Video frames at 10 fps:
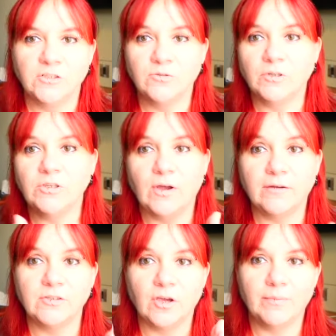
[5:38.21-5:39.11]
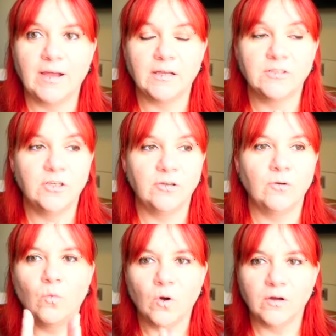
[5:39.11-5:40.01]
So what you have to go back to,
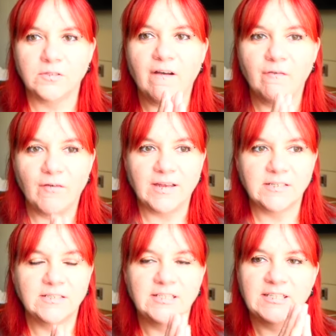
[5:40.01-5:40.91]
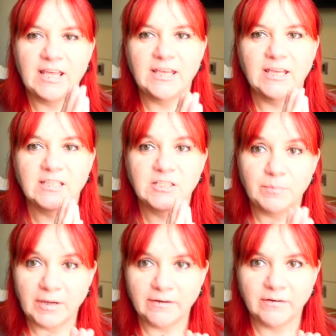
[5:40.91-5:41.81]
what event did they
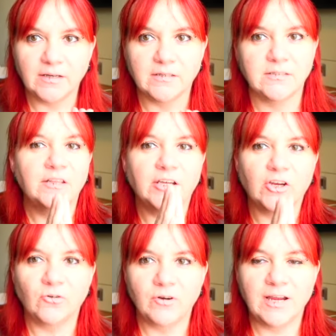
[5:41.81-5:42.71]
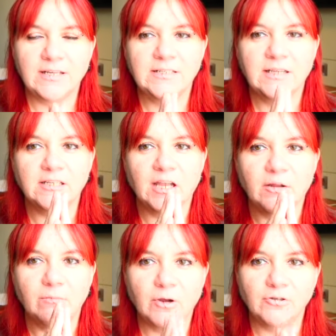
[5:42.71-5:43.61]
experience that created an
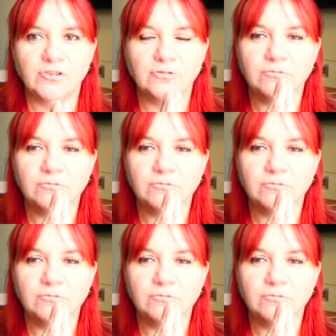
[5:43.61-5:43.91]
emotional